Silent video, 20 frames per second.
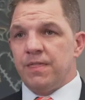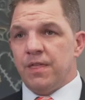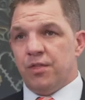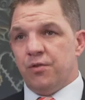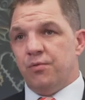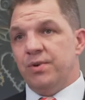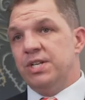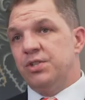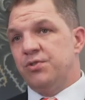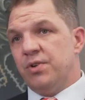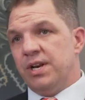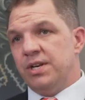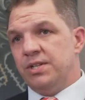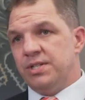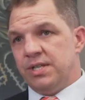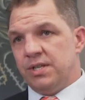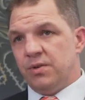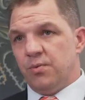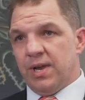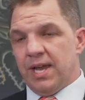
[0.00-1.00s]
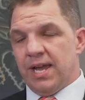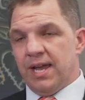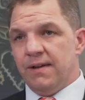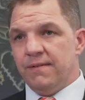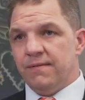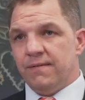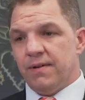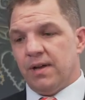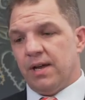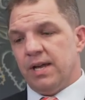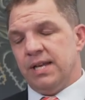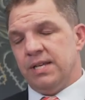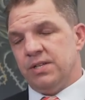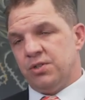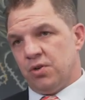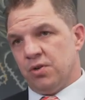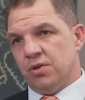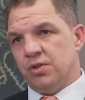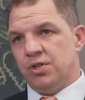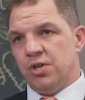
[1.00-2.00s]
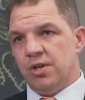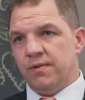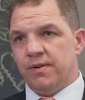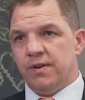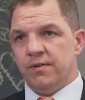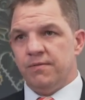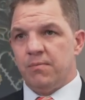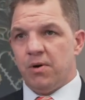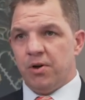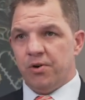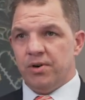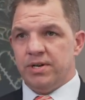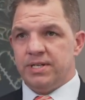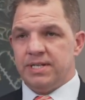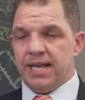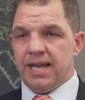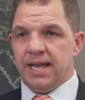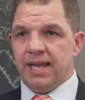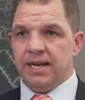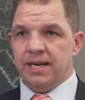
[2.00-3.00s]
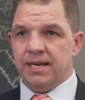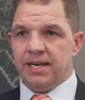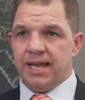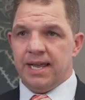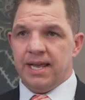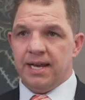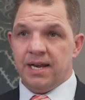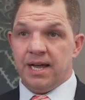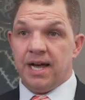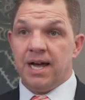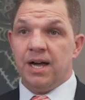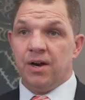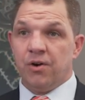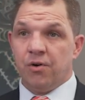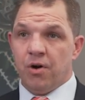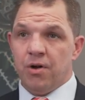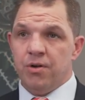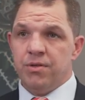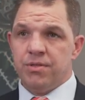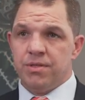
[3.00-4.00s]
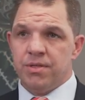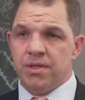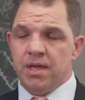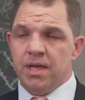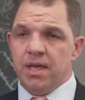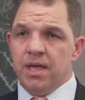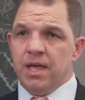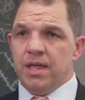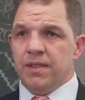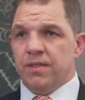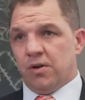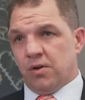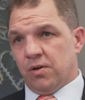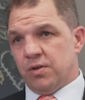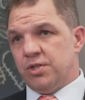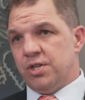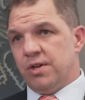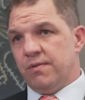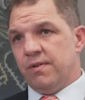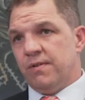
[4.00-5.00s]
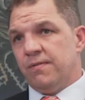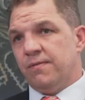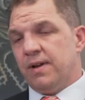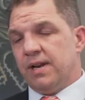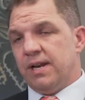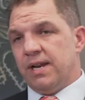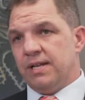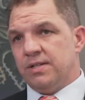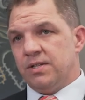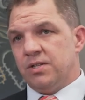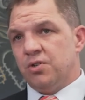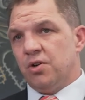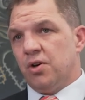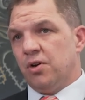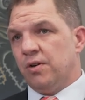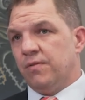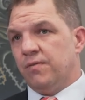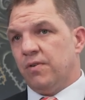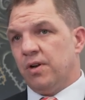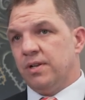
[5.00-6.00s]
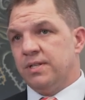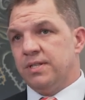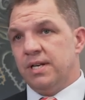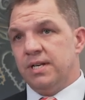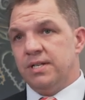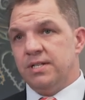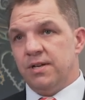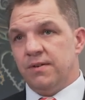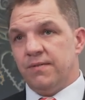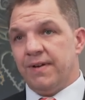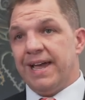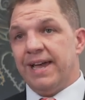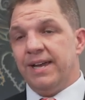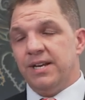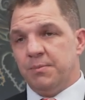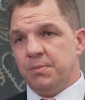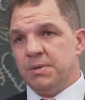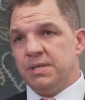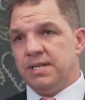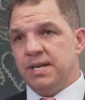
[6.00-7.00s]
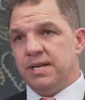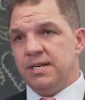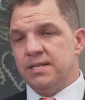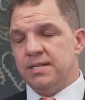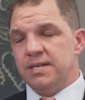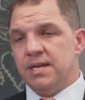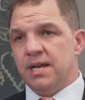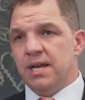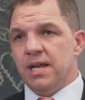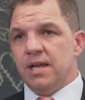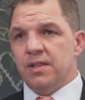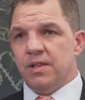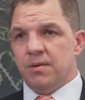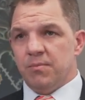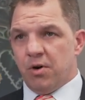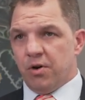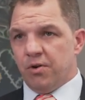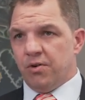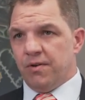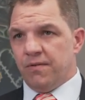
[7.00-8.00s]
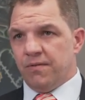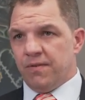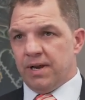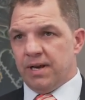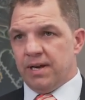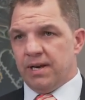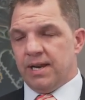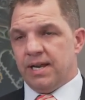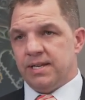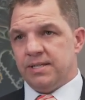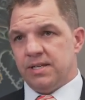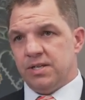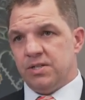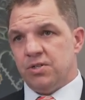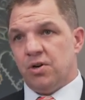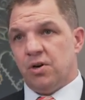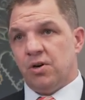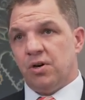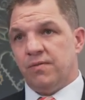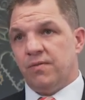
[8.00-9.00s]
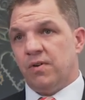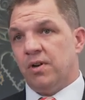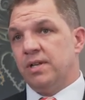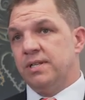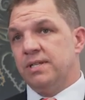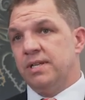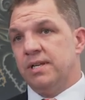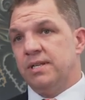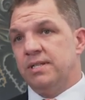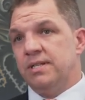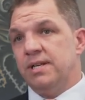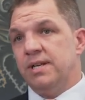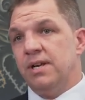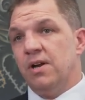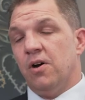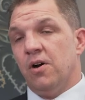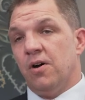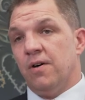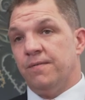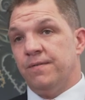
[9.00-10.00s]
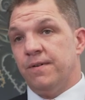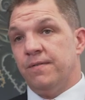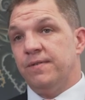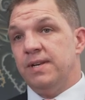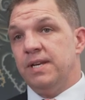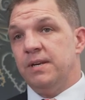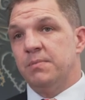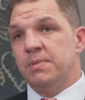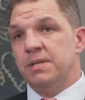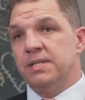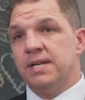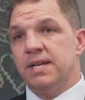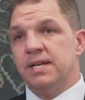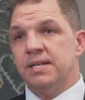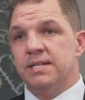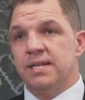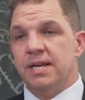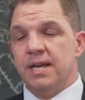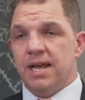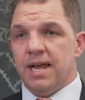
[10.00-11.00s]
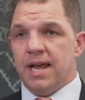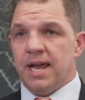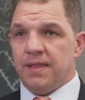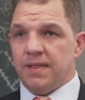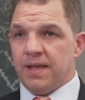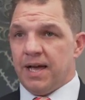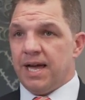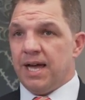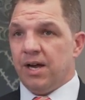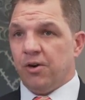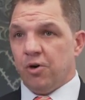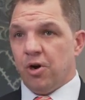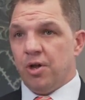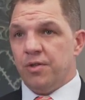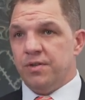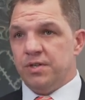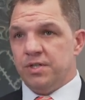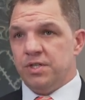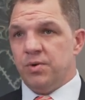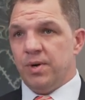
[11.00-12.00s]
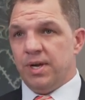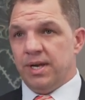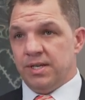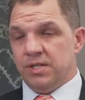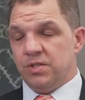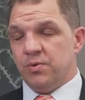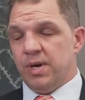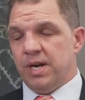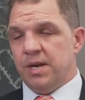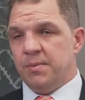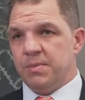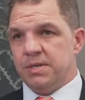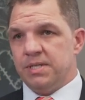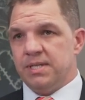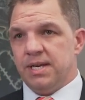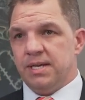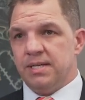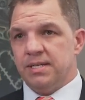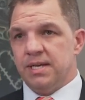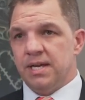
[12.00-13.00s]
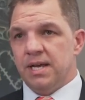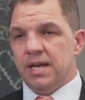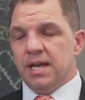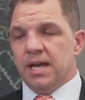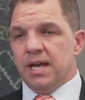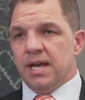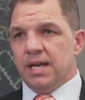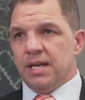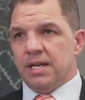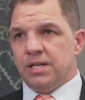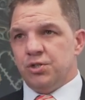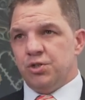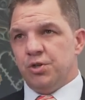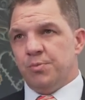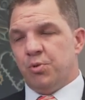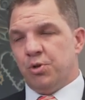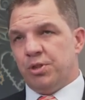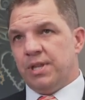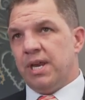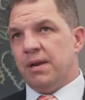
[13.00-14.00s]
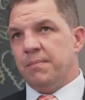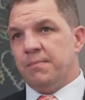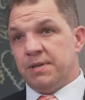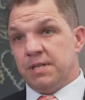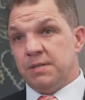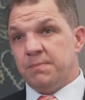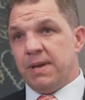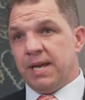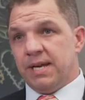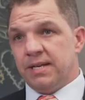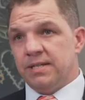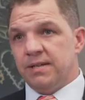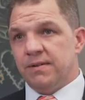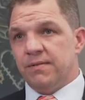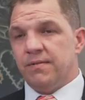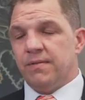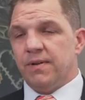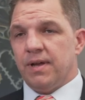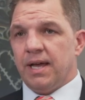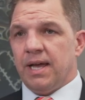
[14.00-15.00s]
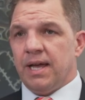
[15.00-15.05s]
The three strategies that we have is conservative, moderate, and high growth. The conservative fund has a target volatility of 8%. The moderate fund has a target volatility of 15%, and the high growth is 20%. To put that in perspective,